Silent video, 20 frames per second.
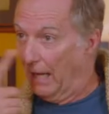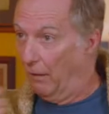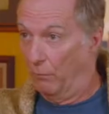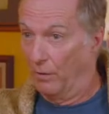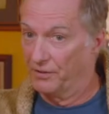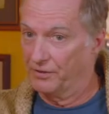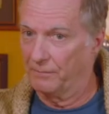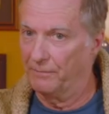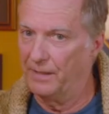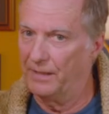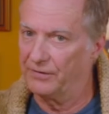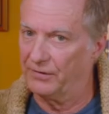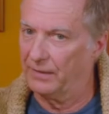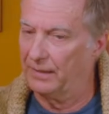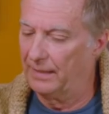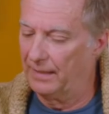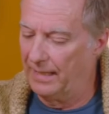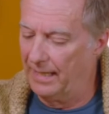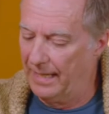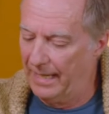It was amazing.
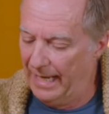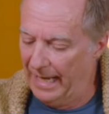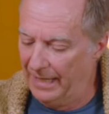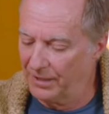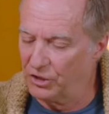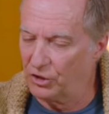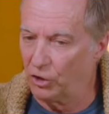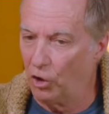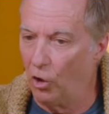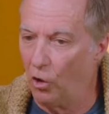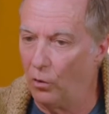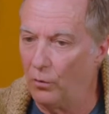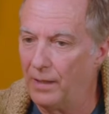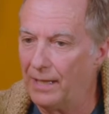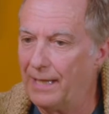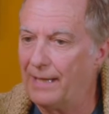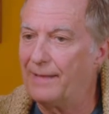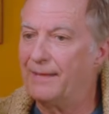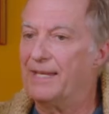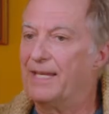And so
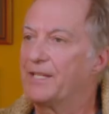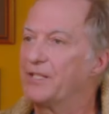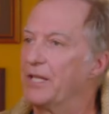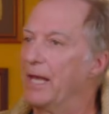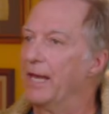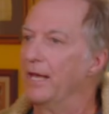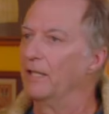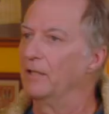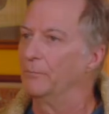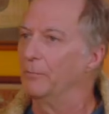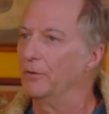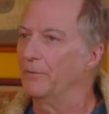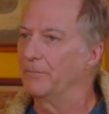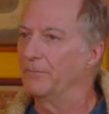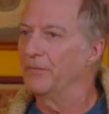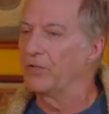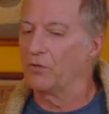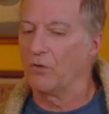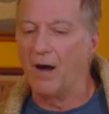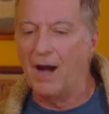this animal,
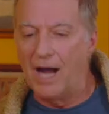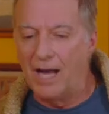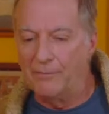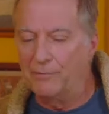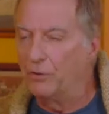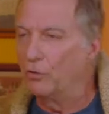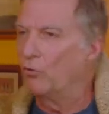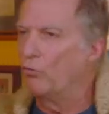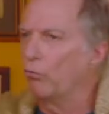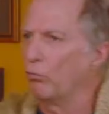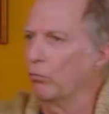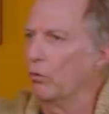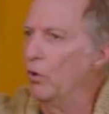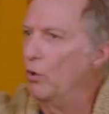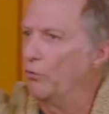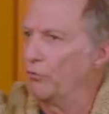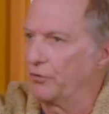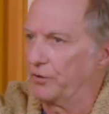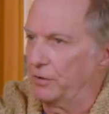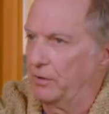so I'm
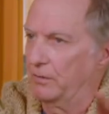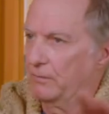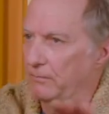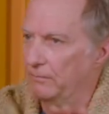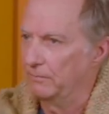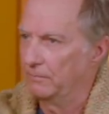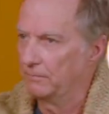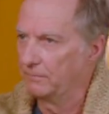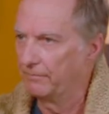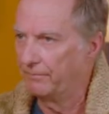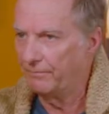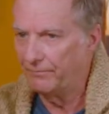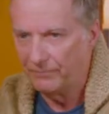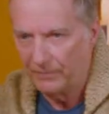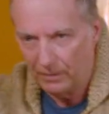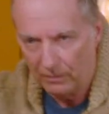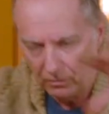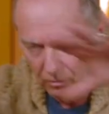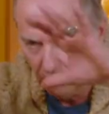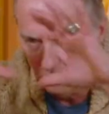engrossed
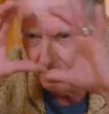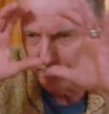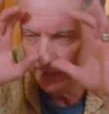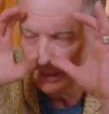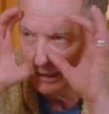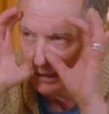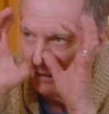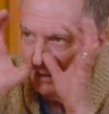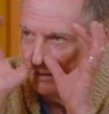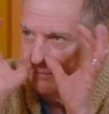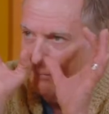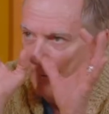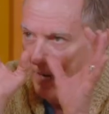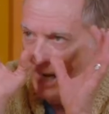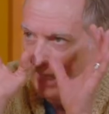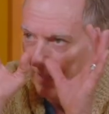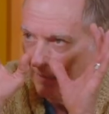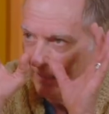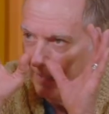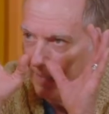looking at
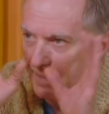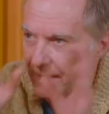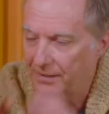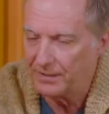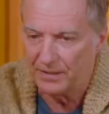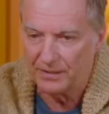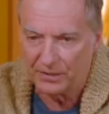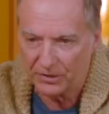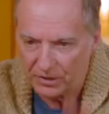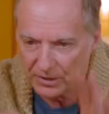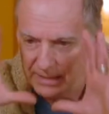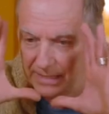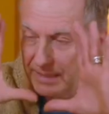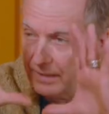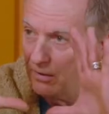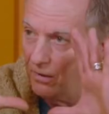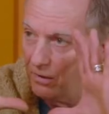my lens and seeing